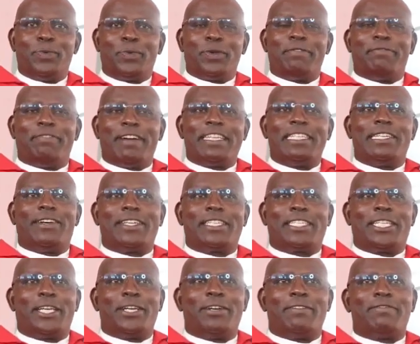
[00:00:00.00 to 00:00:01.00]
We find
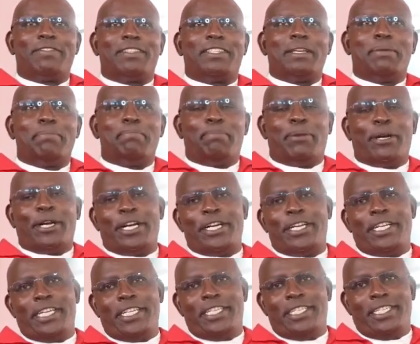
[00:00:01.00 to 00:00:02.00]
ourselves
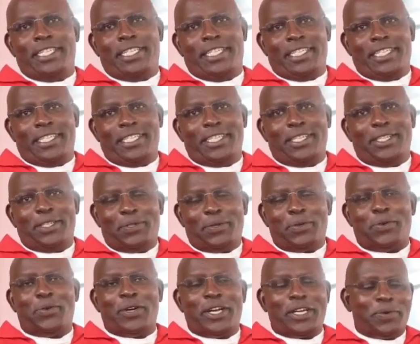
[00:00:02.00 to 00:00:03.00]
burdened
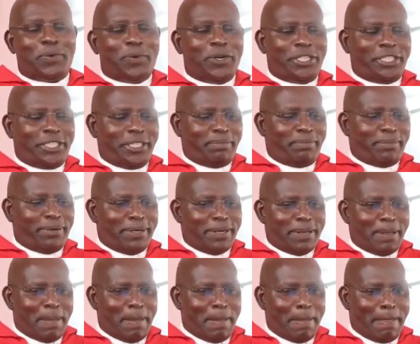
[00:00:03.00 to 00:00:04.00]
to go and worship.
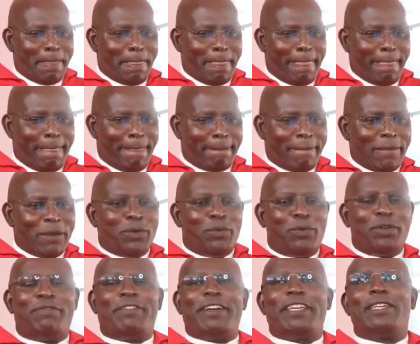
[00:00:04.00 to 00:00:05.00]

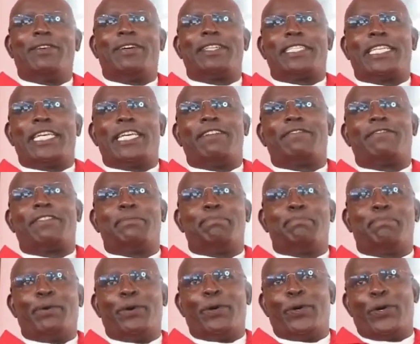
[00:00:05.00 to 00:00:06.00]
We find ourselves
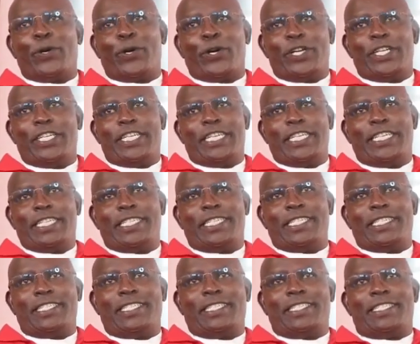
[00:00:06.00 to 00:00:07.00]
bored.
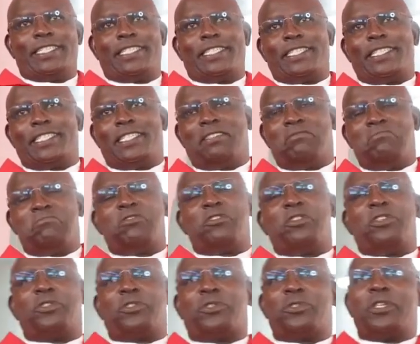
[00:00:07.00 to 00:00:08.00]

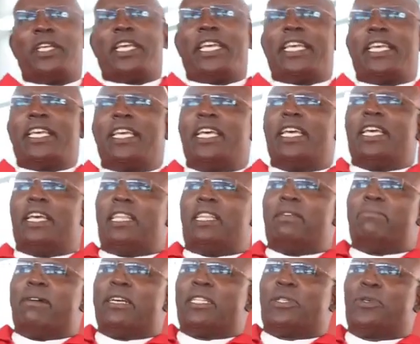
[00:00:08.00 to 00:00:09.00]
No, you know, today
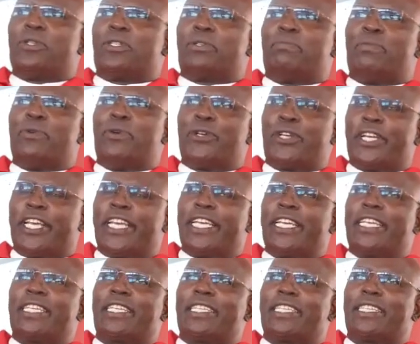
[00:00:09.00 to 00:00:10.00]
the Mass was
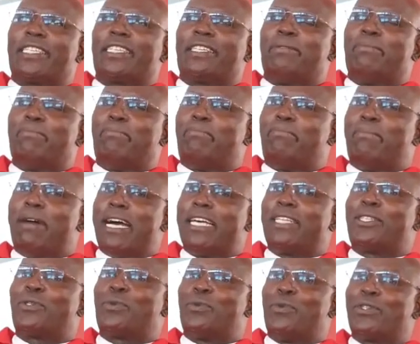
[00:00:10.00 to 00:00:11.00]
boring.
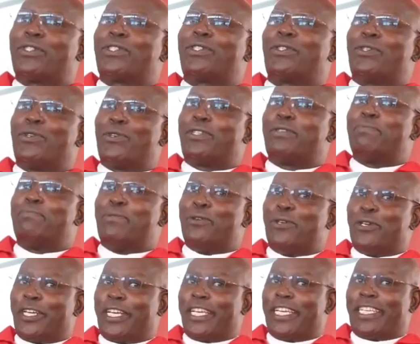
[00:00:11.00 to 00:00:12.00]
Mass was not
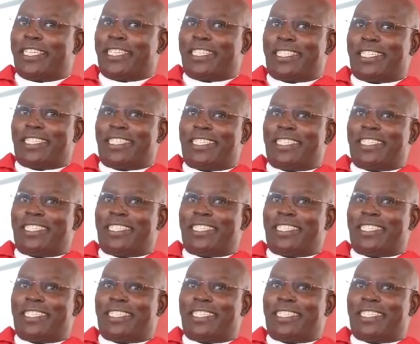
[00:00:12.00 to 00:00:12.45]
boring.